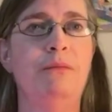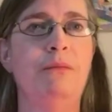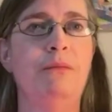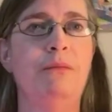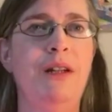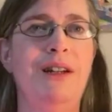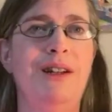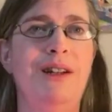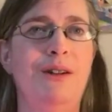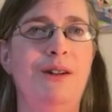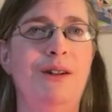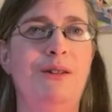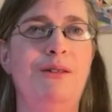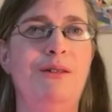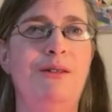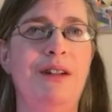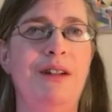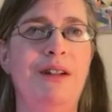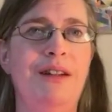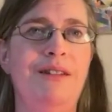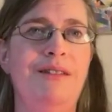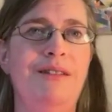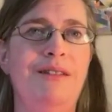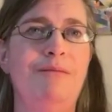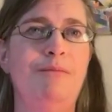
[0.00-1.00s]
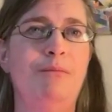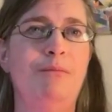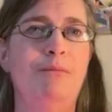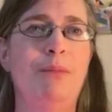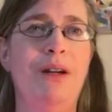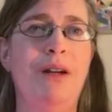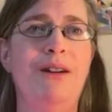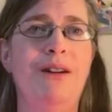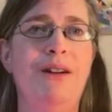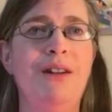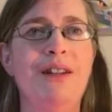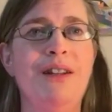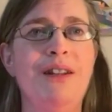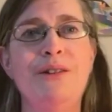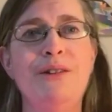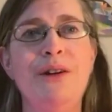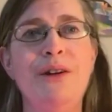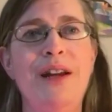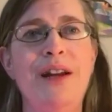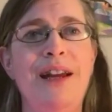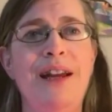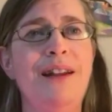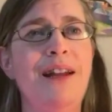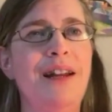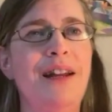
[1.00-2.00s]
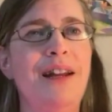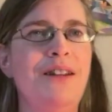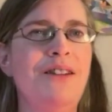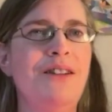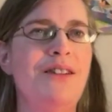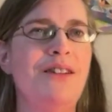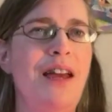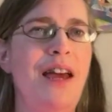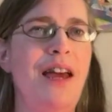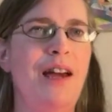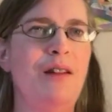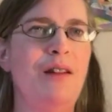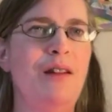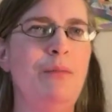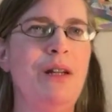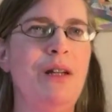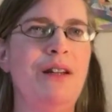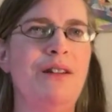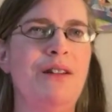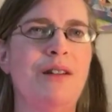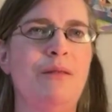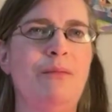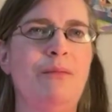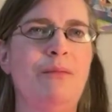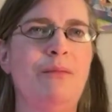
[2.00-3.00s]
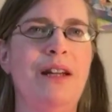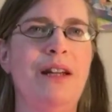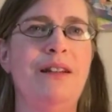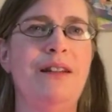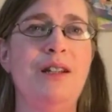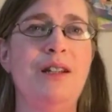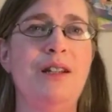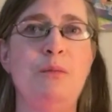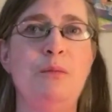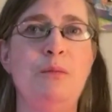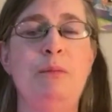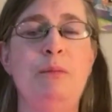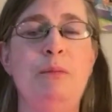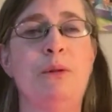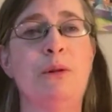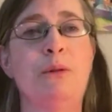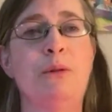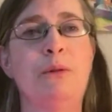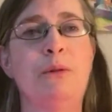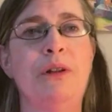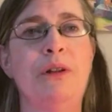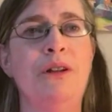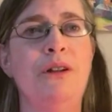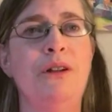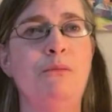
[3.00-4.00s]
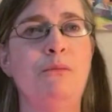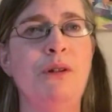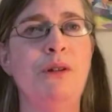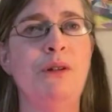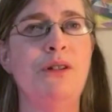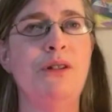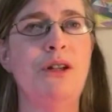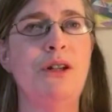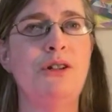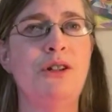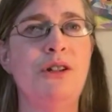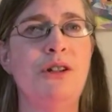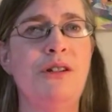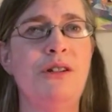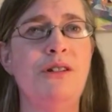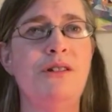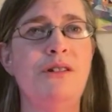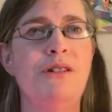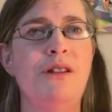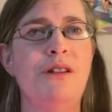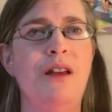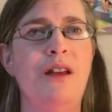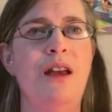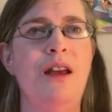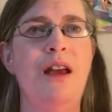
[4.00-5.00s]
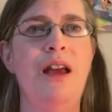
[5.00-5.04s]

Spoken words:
but on the other hand, I get sad because I'm like, these people are really good musicians.